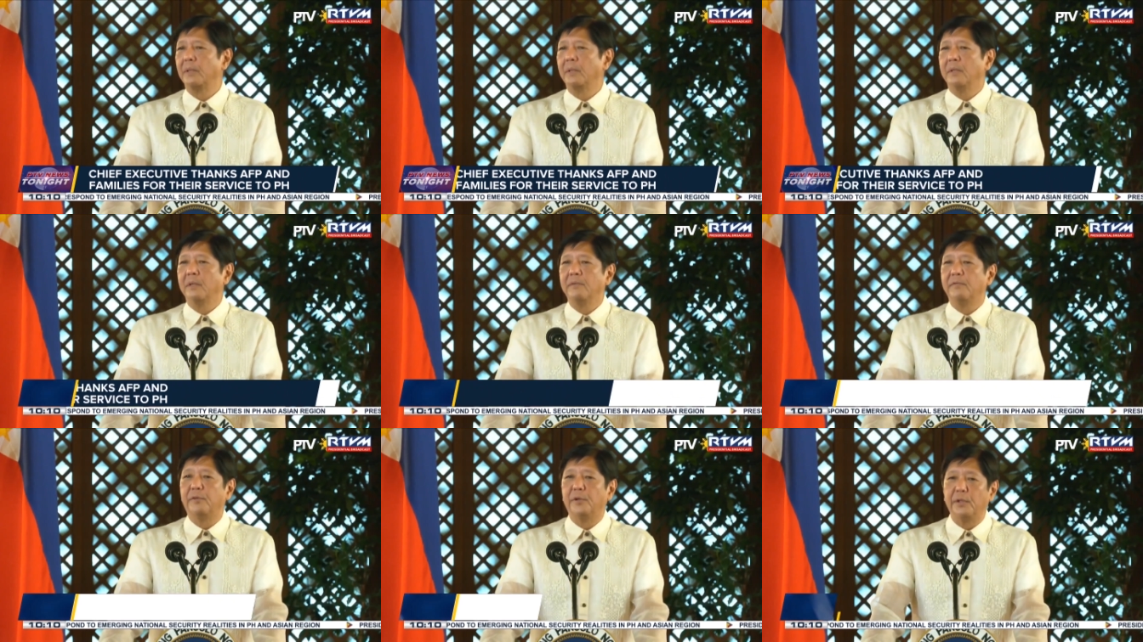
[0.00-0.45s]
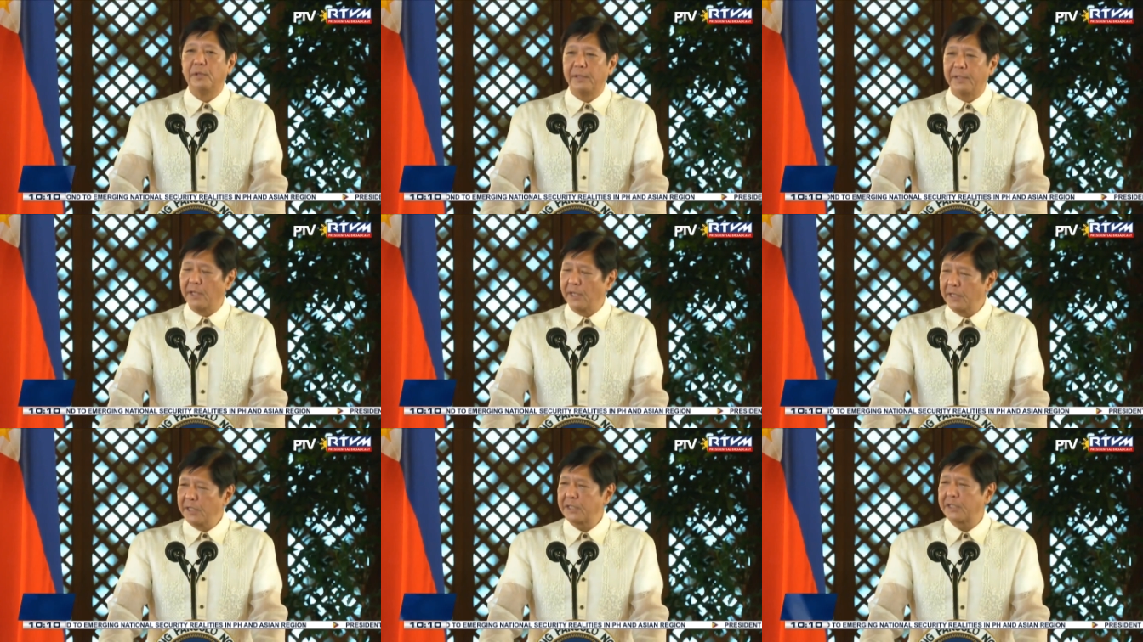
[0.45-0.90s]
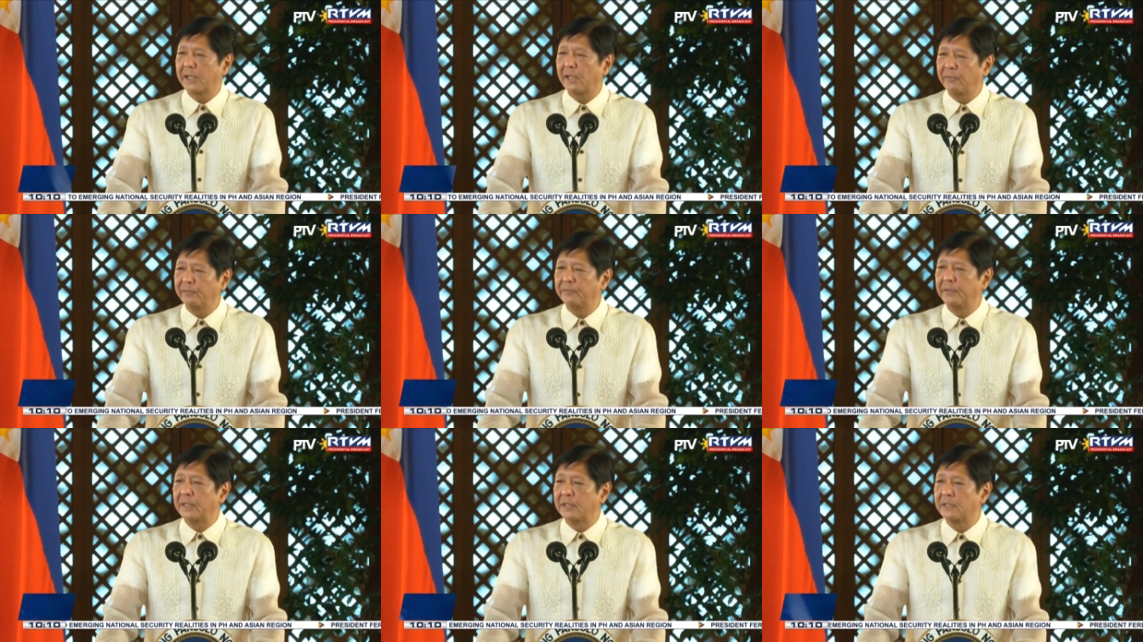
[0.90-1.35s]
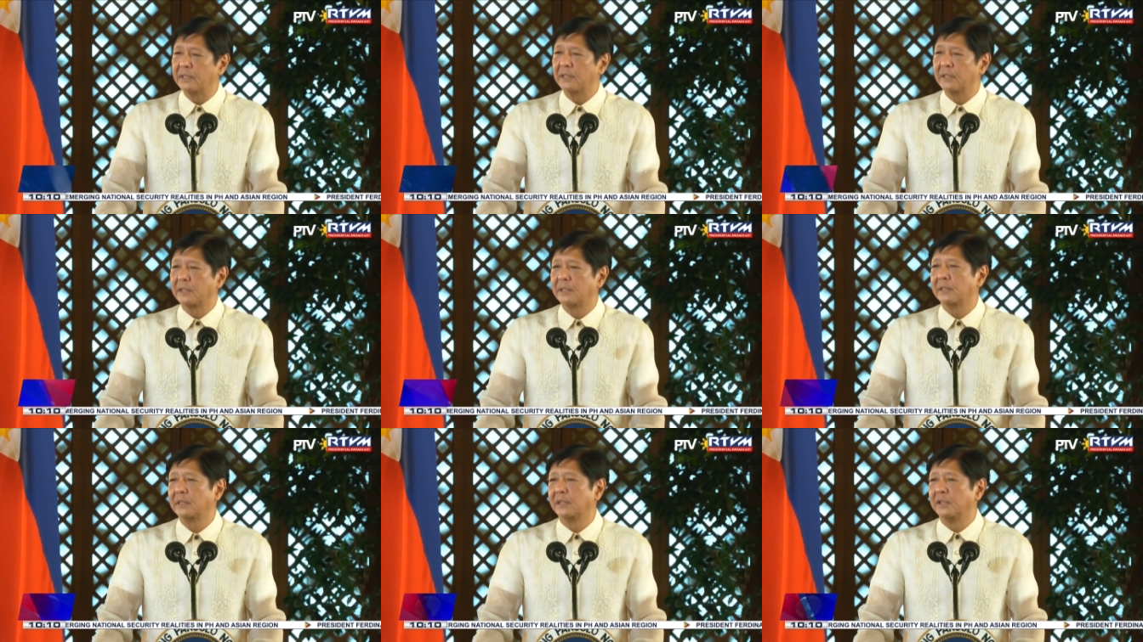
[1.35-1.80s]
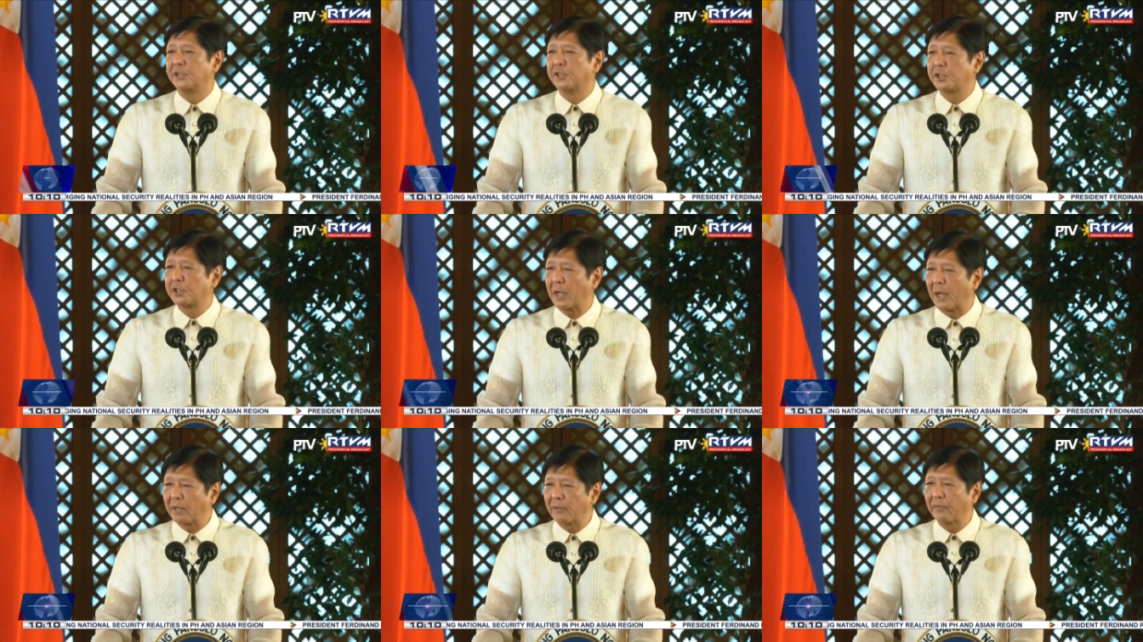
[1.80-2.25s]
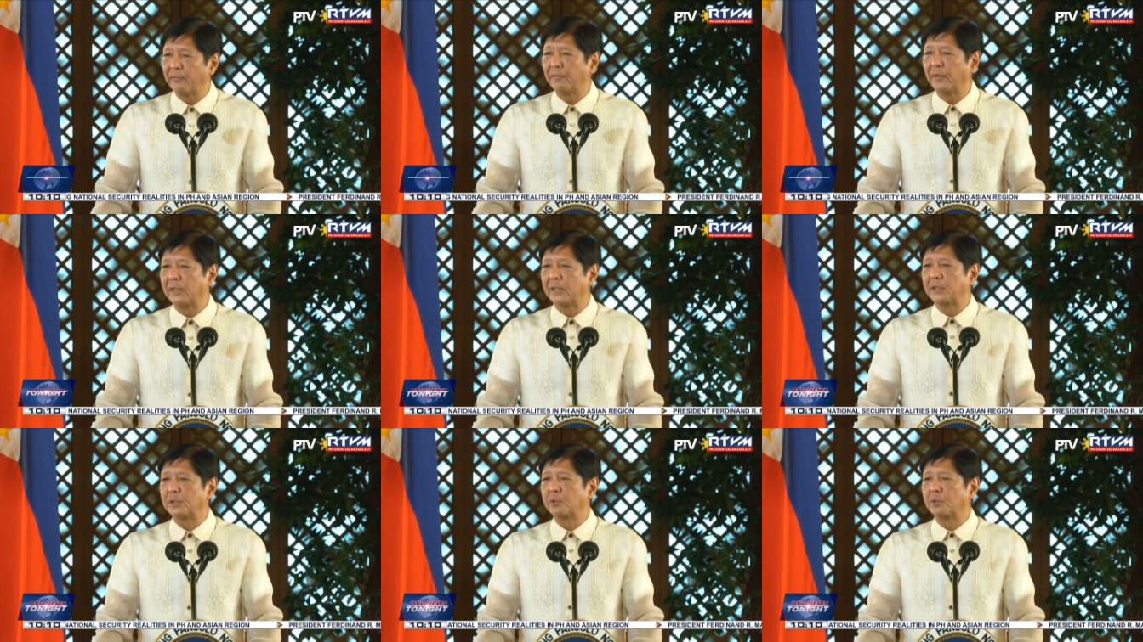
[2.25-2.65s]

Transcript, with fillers: for their selflessness and sacrifice